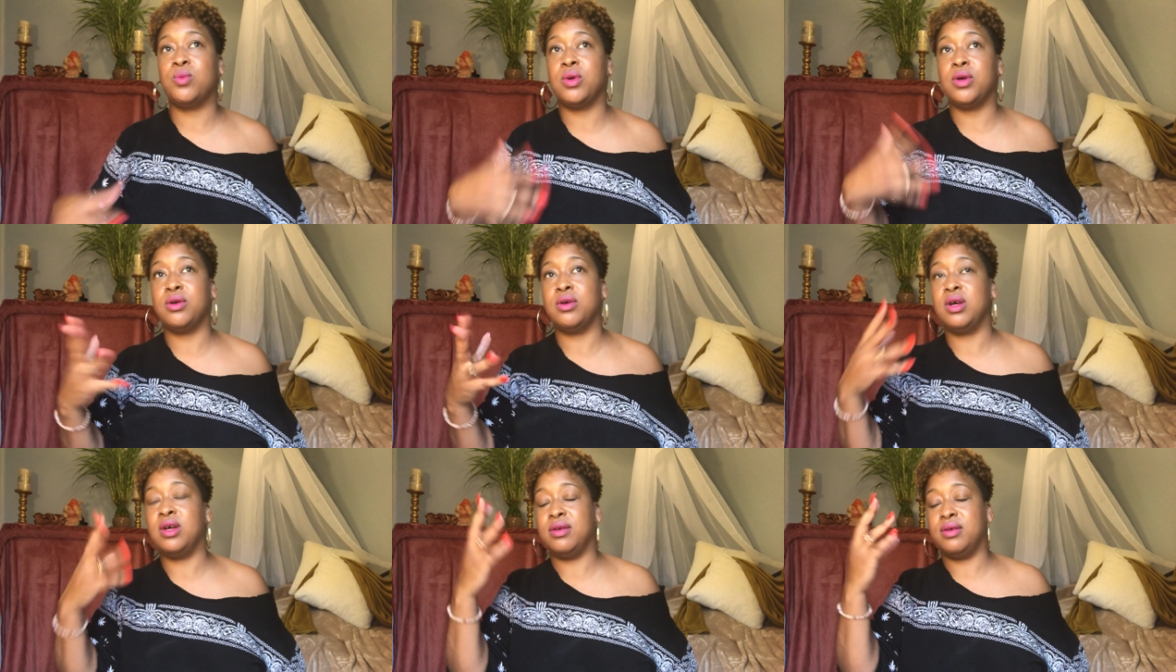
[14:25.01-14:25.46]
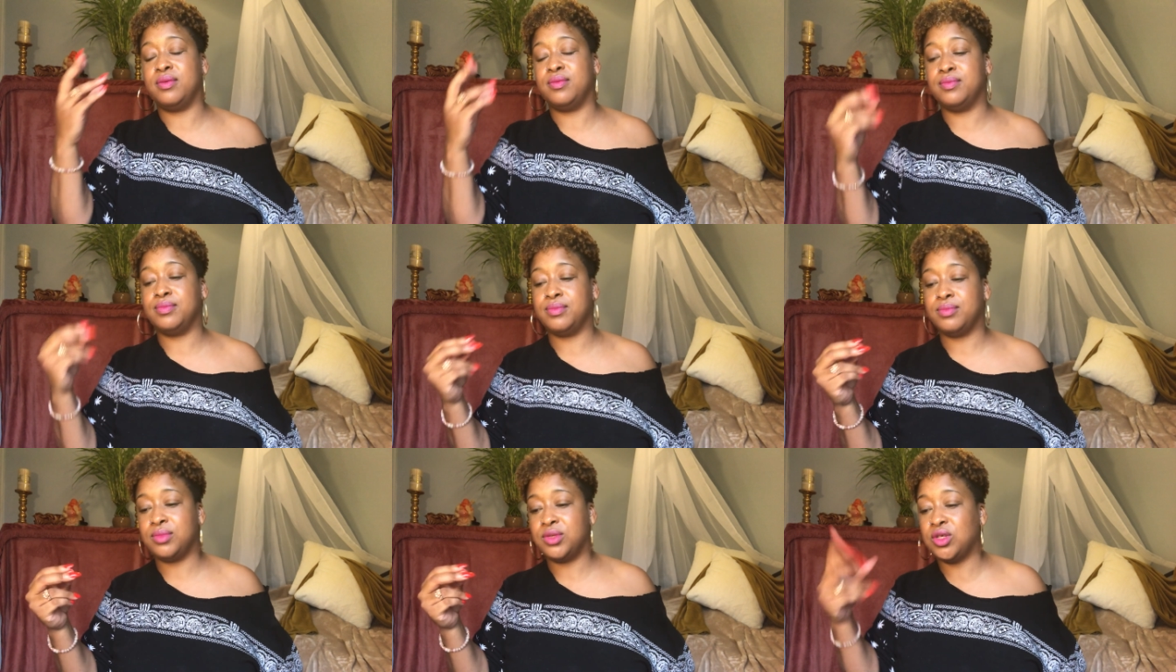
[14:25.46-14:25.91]
word,
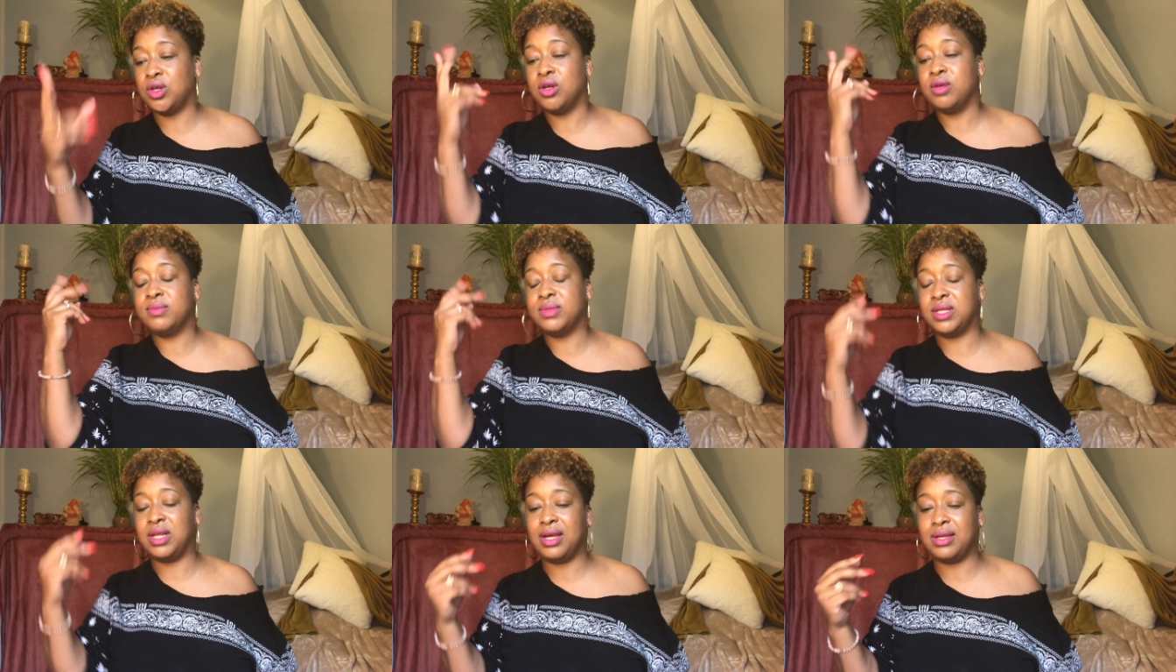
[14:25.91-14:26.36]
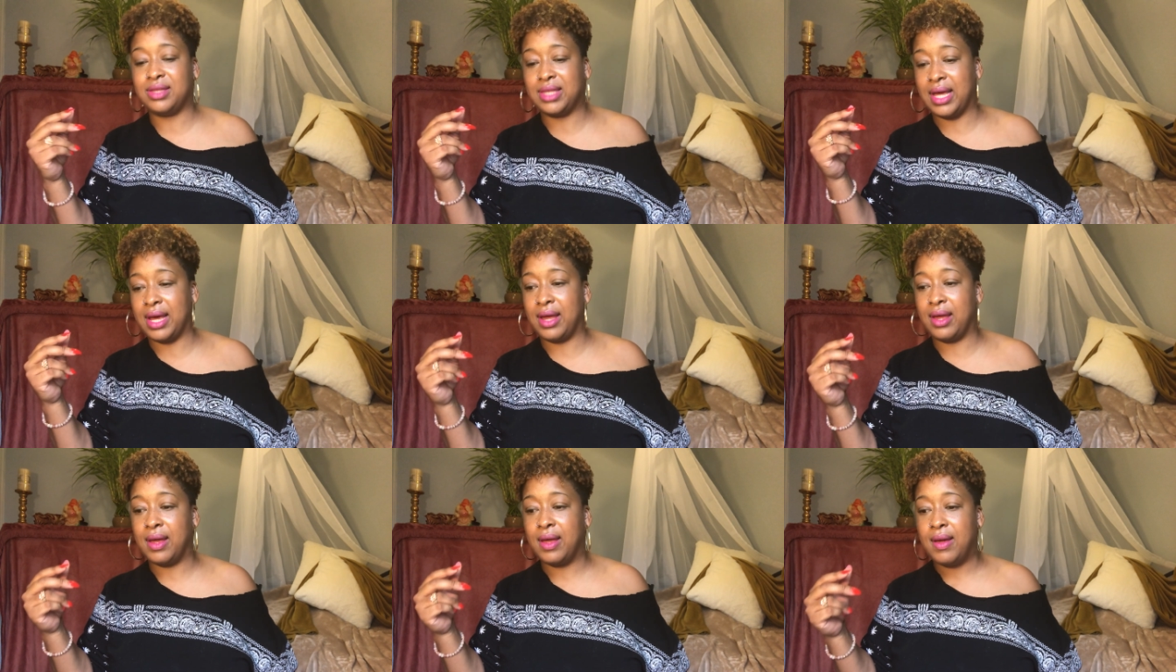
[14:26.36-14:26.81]
um, terms like
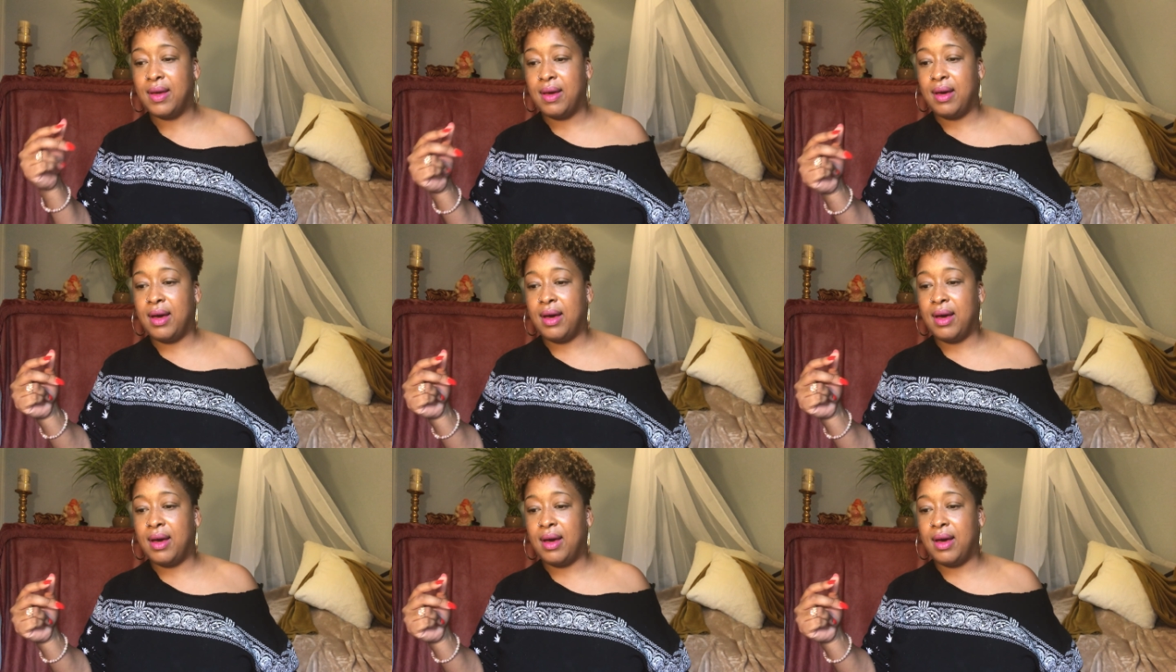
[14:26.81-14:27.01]
that,